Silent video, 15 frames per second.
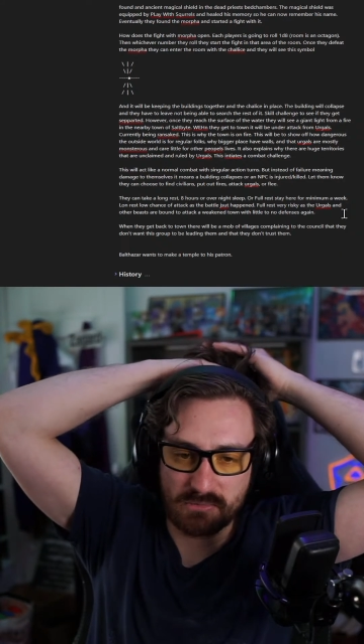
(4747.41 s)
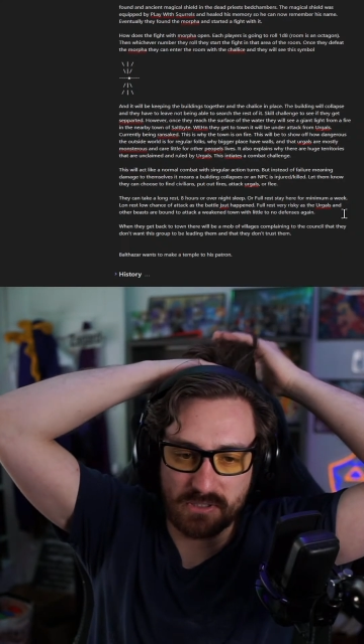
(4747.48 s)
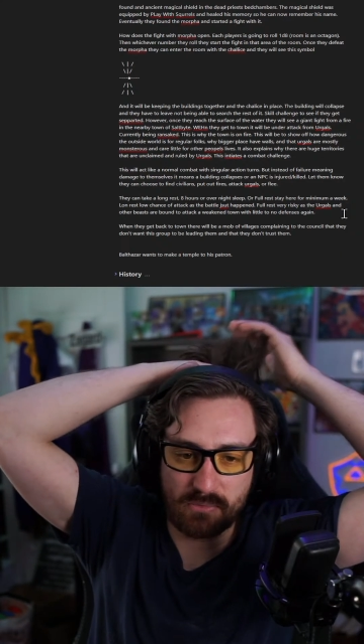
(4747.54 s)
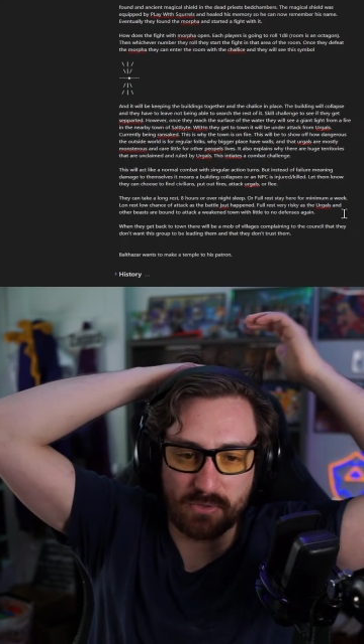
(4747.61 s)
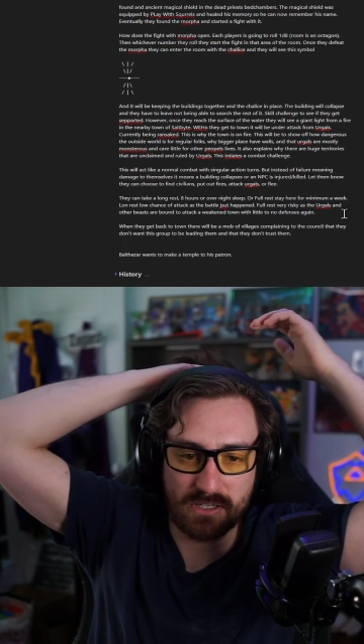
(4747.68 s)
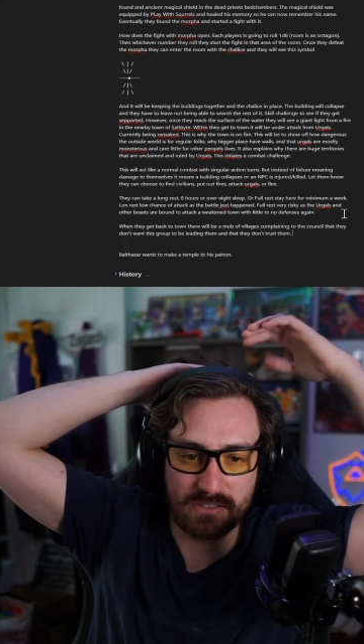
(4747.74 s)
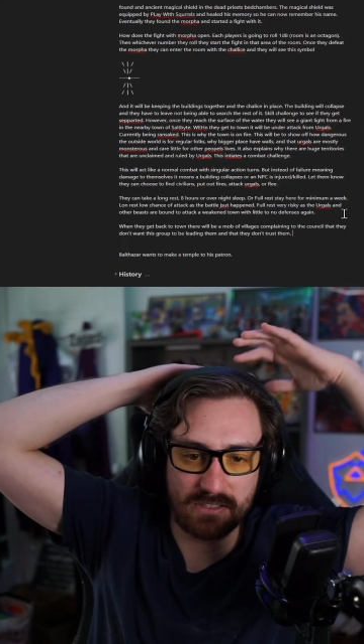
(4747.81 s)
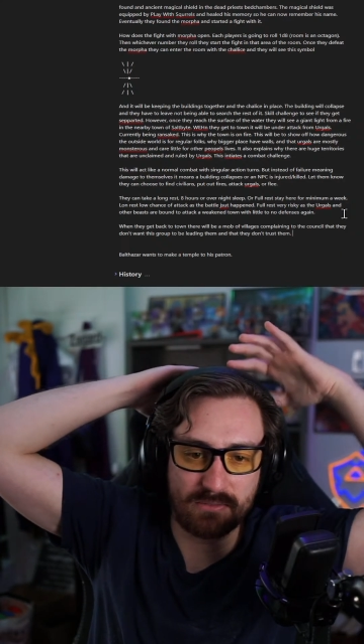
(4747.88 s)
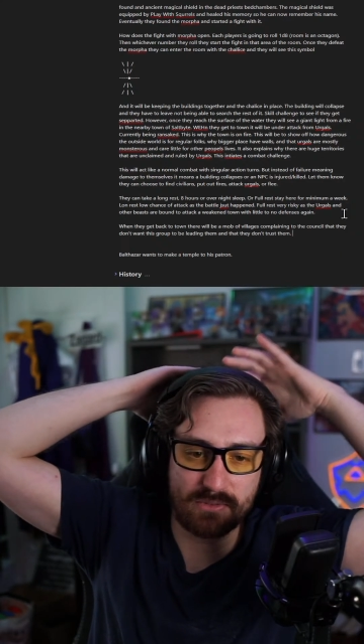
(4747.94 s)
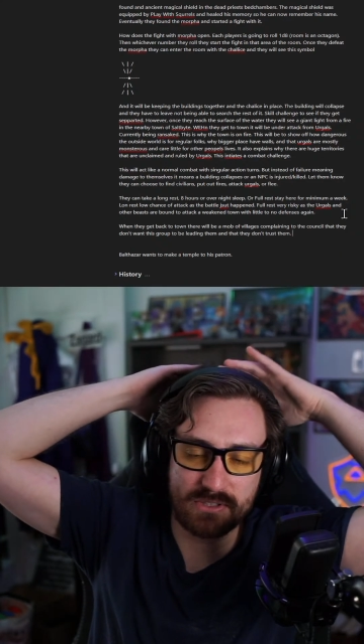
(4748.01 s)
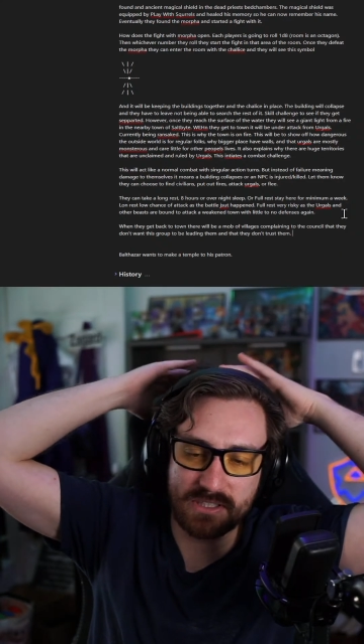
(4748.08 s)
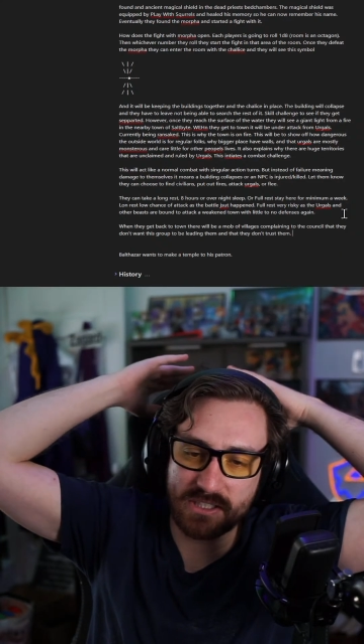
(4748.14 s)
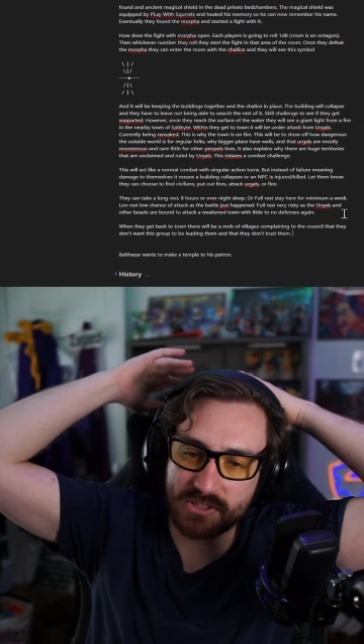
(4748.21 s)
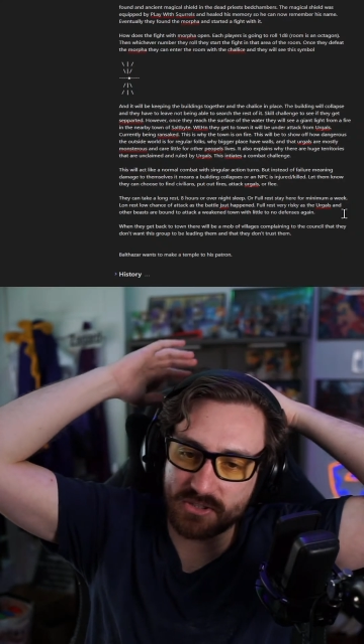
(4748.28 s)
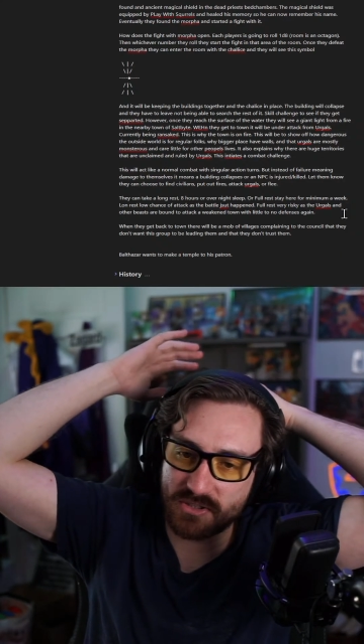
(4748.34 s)
They want to live with
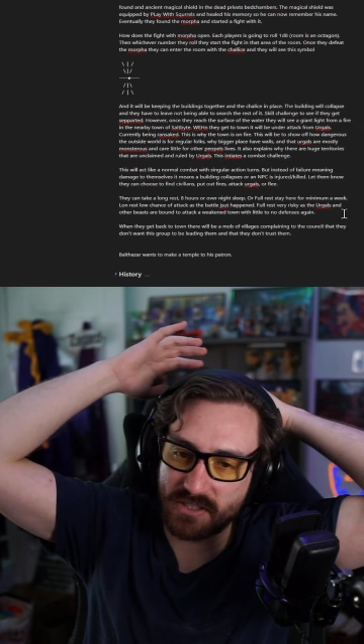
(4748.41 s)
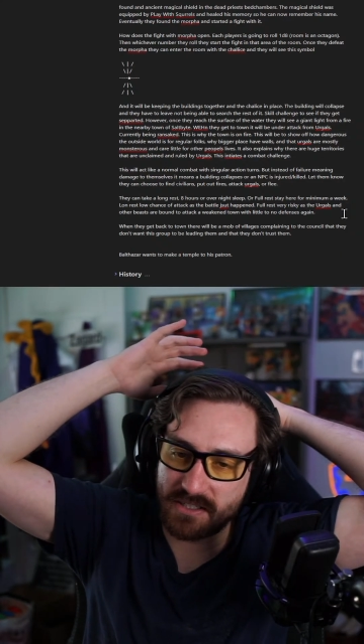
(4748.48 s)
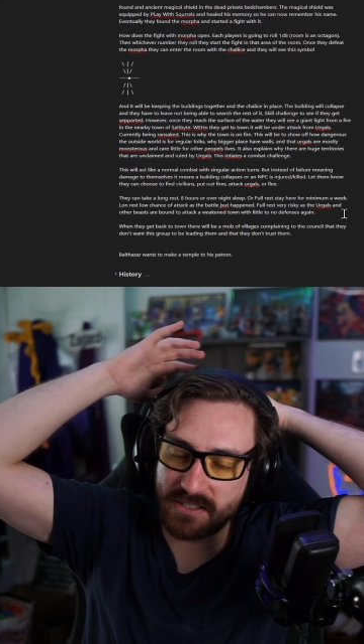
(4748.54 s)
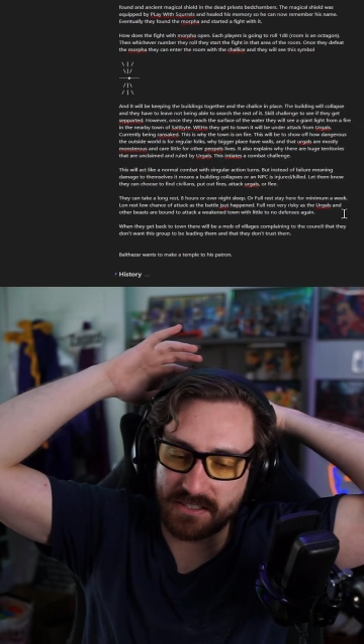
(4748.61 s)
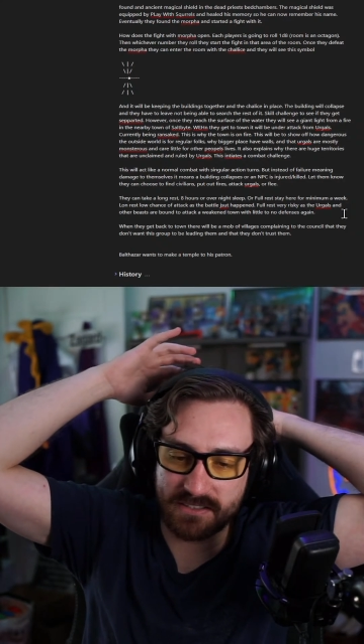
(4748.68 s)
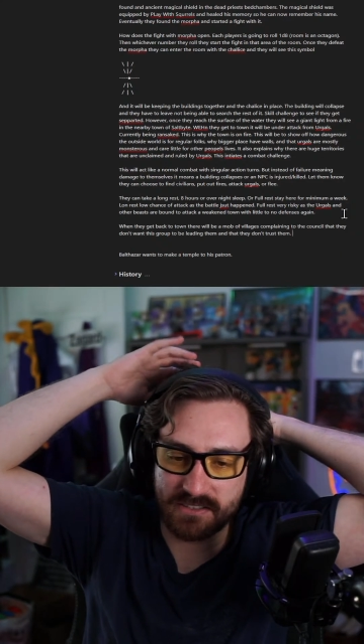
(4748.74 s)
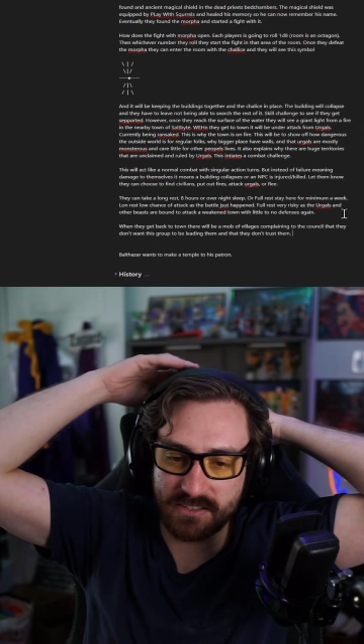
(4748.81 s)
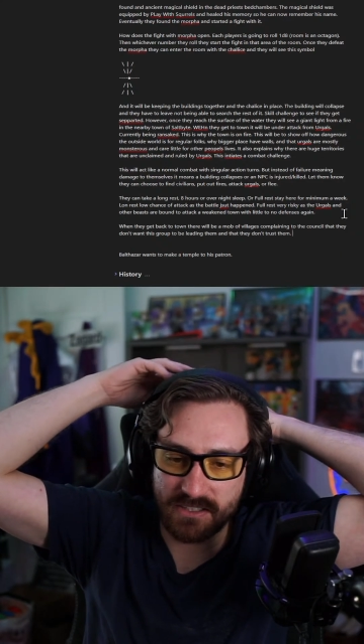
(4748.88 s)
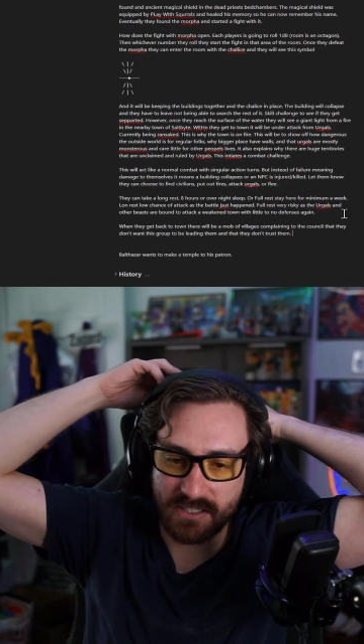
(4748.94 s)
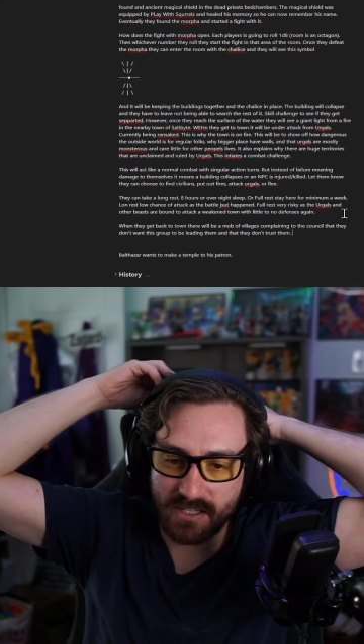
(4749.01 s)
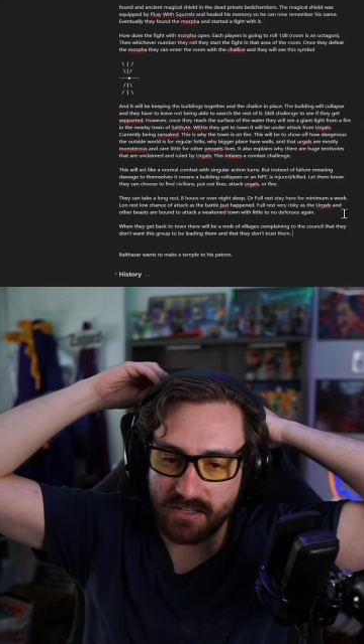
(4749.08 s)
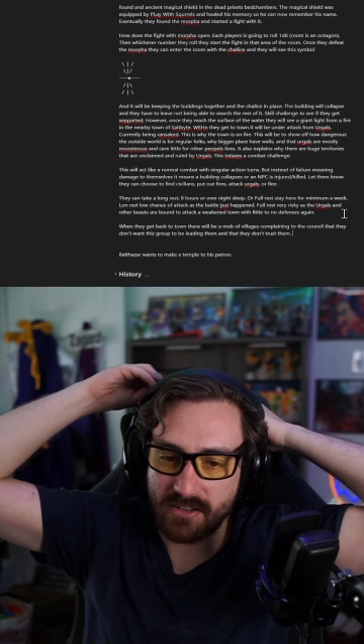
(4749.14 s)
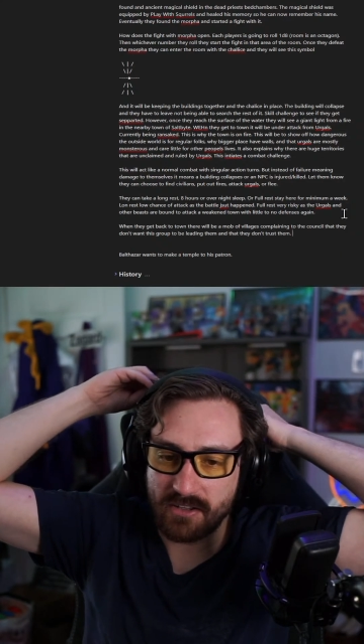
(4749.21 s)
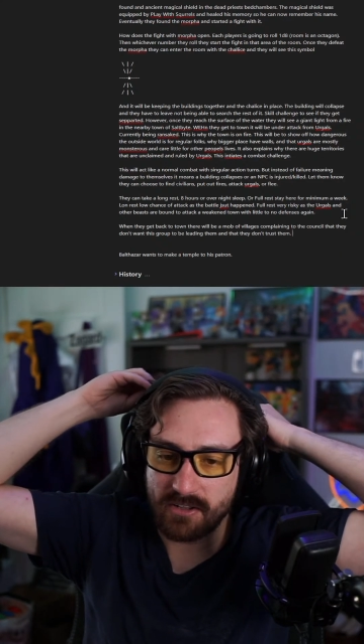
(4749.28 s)
nature, and they see